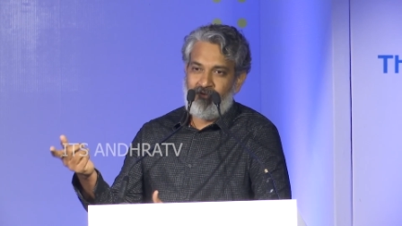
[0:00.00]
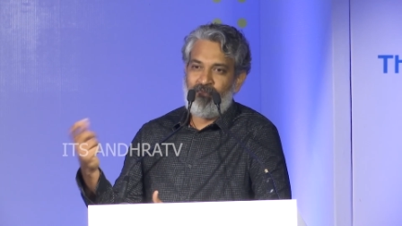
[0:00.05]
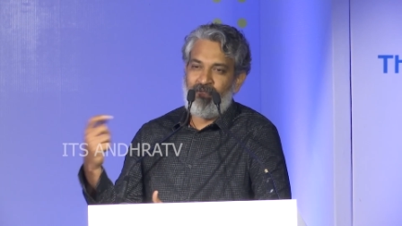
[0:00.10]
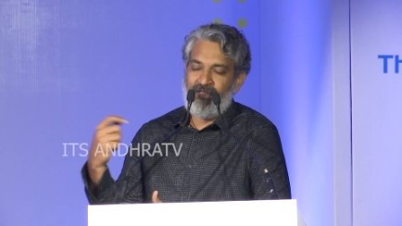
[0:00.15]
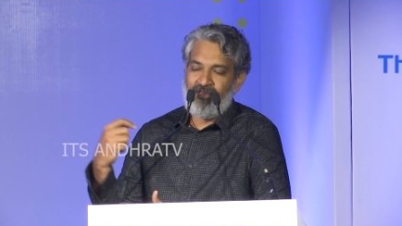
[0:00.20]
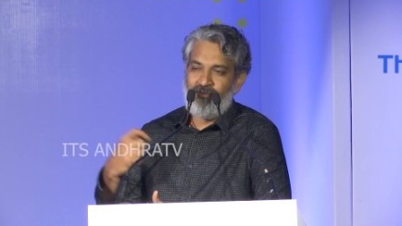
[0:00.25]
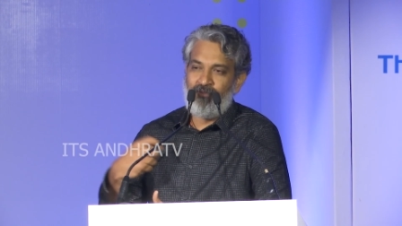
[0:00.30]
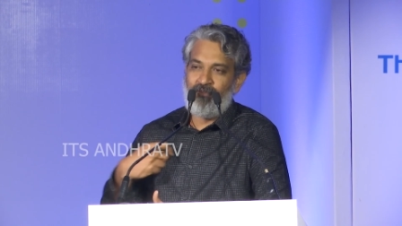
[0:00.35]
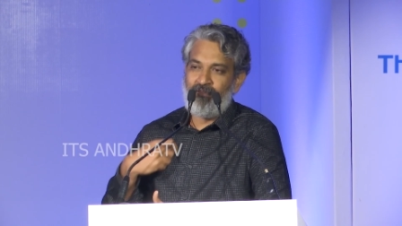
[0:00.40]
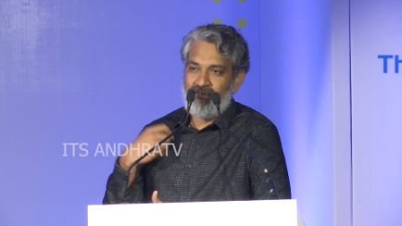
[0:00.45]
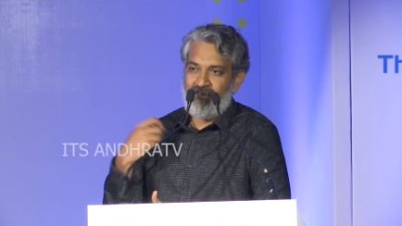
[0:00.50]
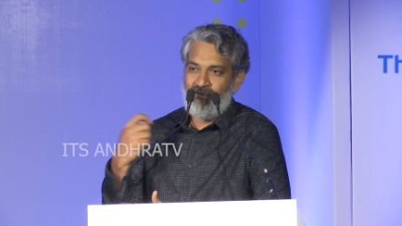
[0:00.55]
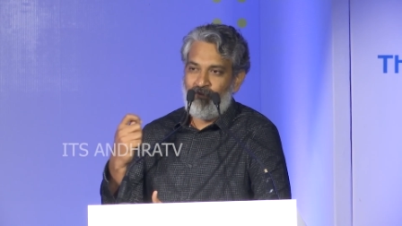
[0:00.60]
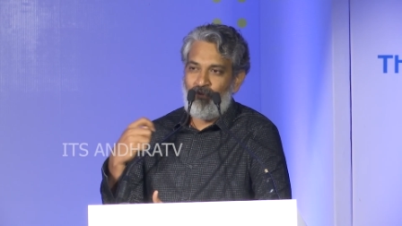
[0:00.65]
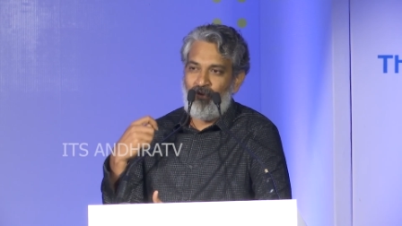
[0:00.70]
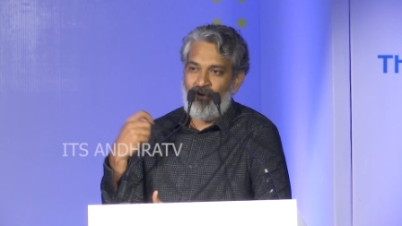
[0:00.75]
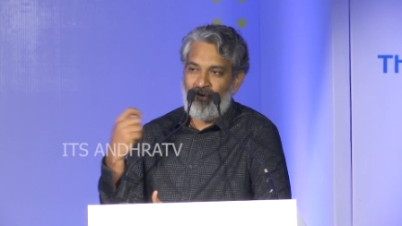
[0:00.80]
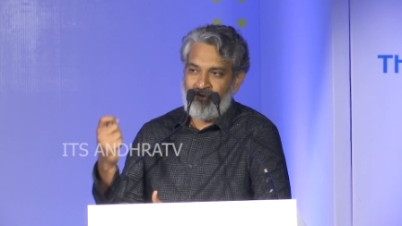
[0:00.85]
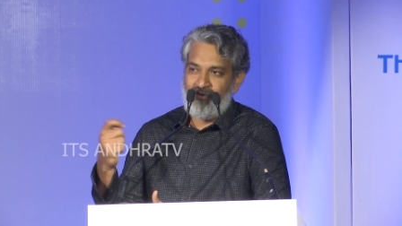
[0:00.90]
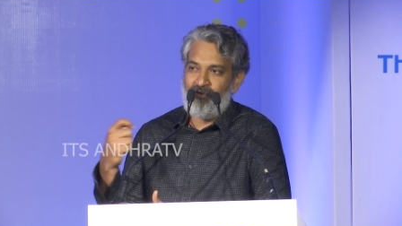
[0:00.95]
When the
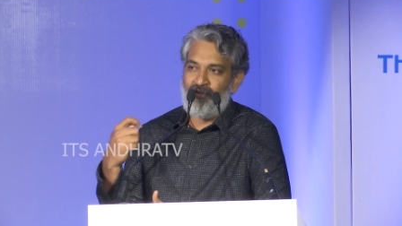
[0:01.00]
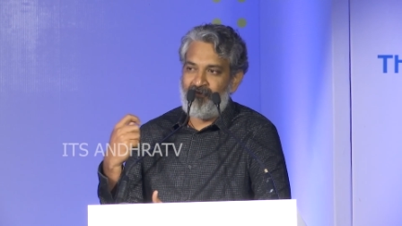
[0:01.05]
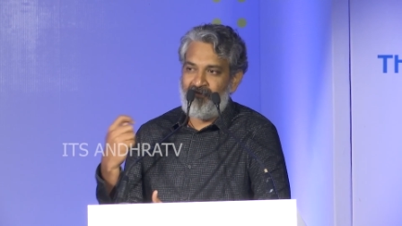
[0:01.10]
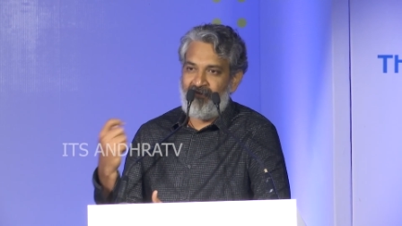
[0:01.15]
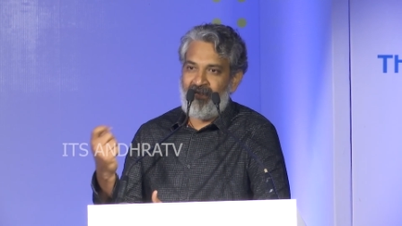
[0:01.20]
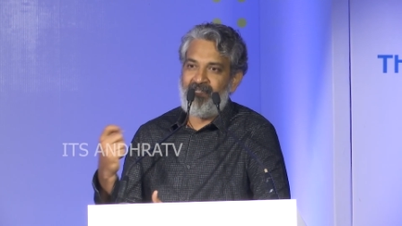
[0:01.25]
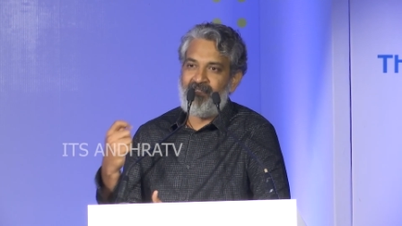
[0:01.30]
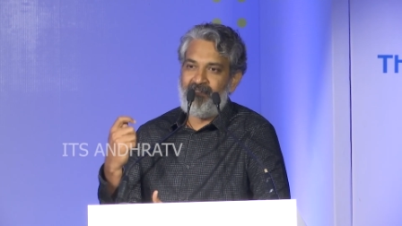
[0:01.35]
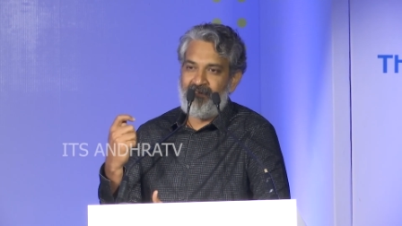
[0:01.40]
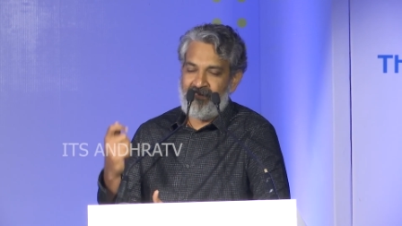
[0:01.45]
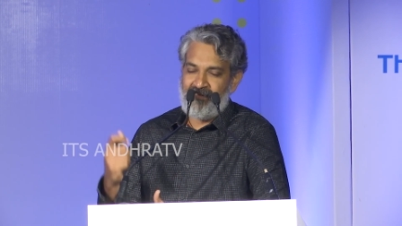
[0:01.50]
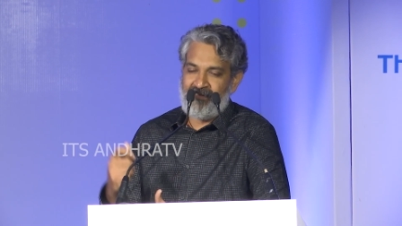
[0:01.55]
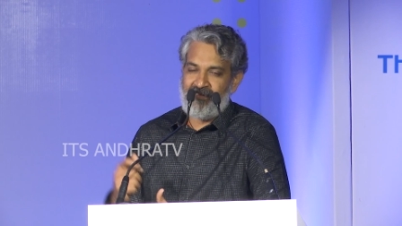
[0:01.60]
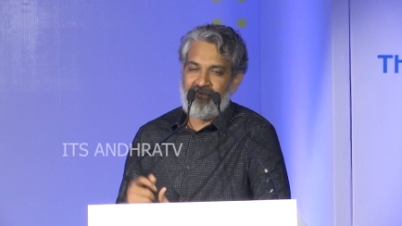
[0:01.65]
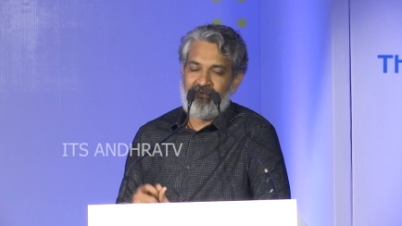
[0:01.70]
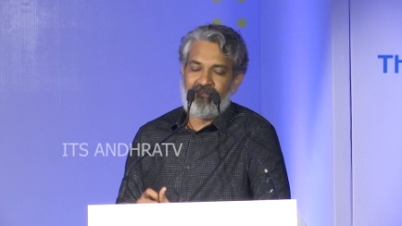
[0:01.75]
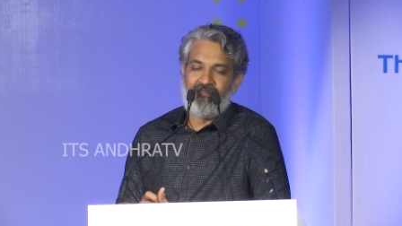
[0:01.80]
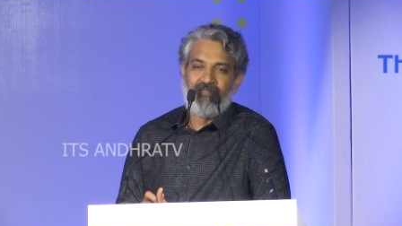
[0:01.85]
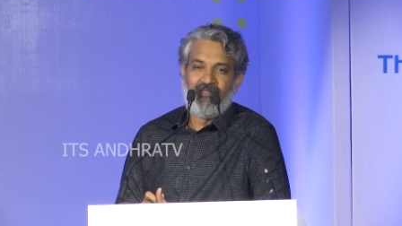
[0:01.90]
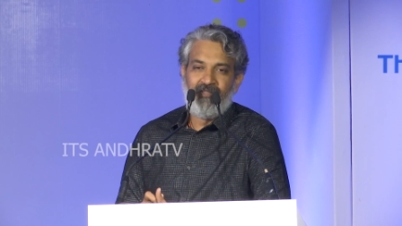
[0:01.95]
war you are fighting is
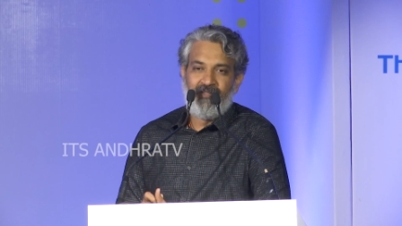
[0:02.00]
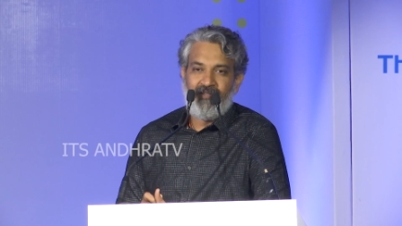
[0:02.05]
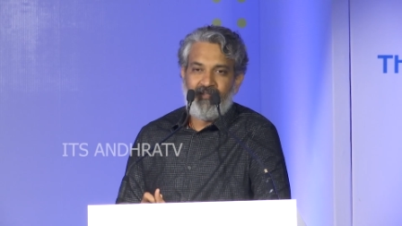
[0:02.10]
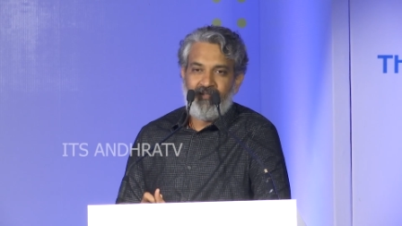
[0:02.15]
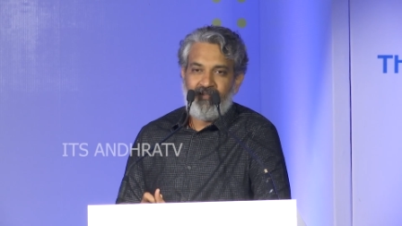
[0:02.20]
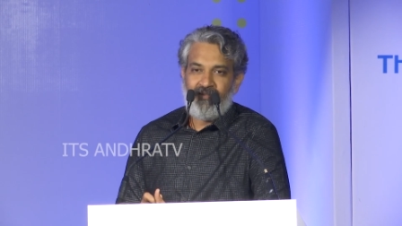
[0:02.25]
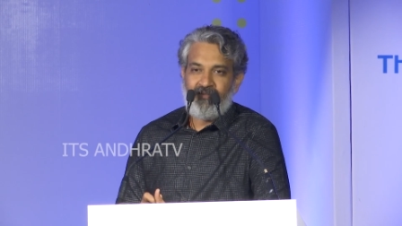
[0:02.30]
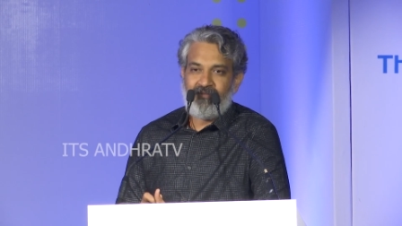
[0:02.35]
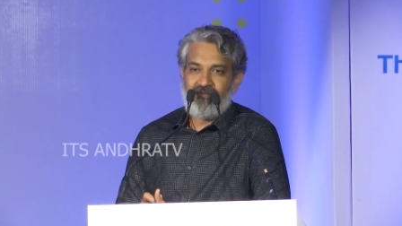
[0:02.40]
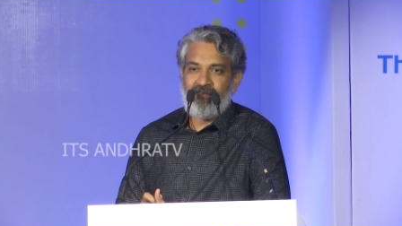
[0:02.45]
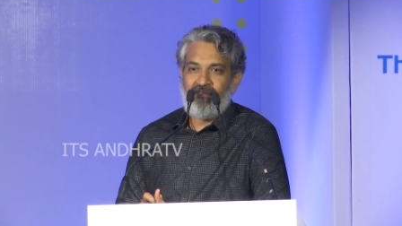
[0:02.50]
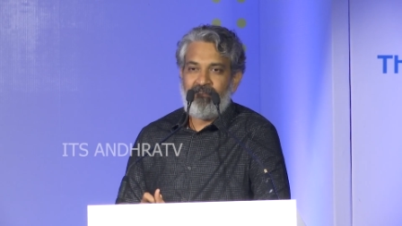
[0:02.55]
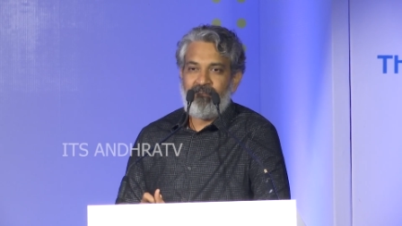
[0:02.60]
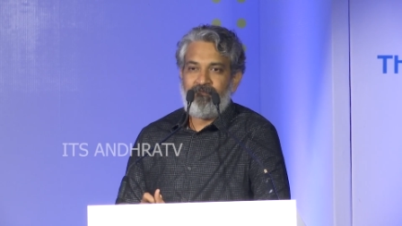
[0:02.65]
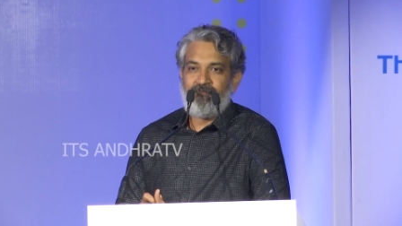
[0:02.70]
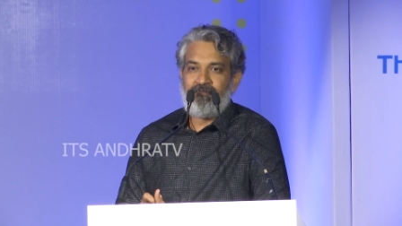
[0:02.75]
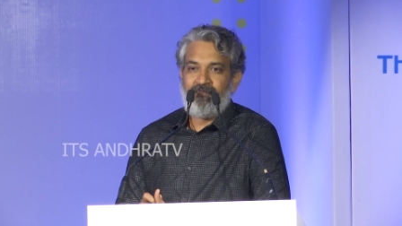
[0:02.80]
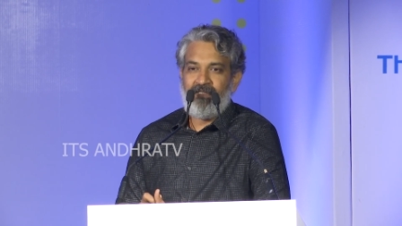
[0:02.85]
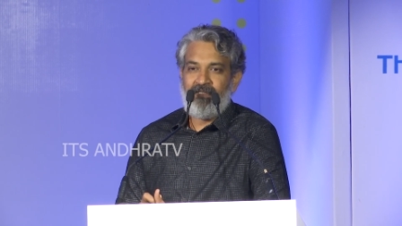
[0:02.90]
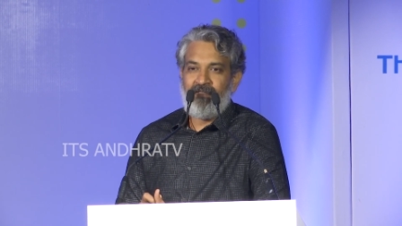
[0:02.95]

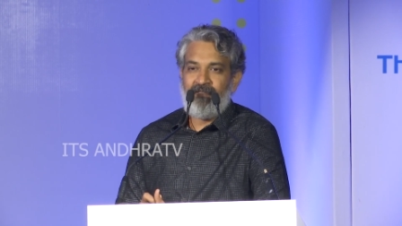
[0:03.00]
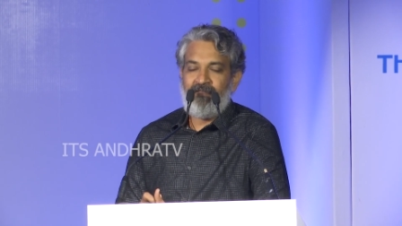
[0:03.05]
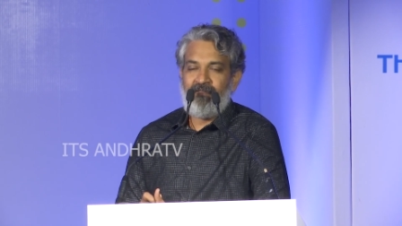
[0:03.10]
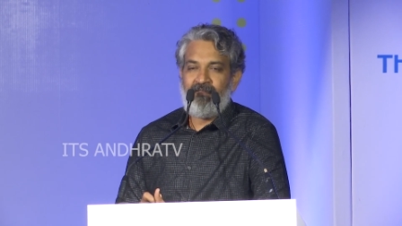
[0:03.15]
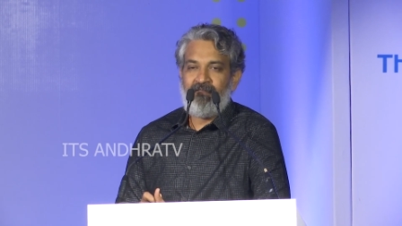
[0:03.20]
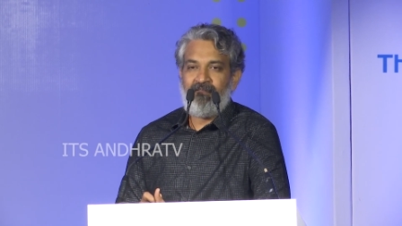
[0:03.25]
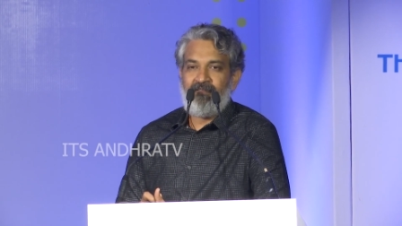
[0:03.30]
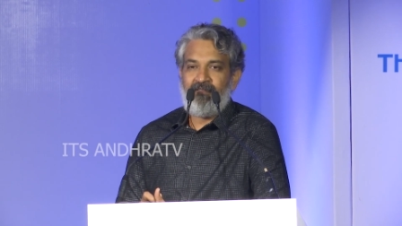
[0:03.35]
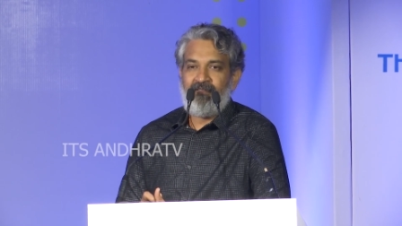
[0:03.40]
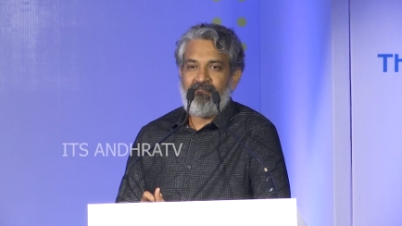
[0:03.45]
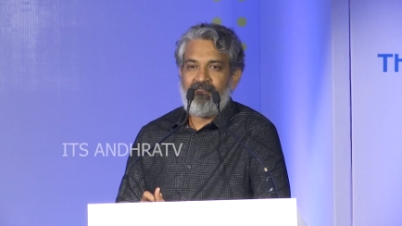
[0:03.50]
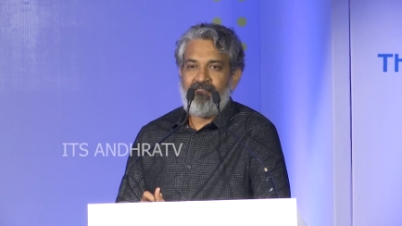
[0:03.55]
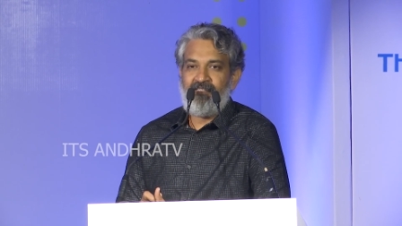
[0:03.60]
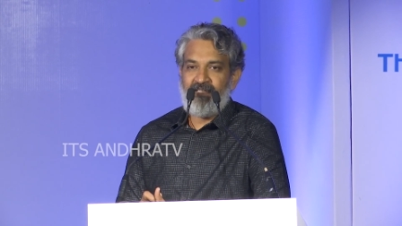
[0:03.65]
a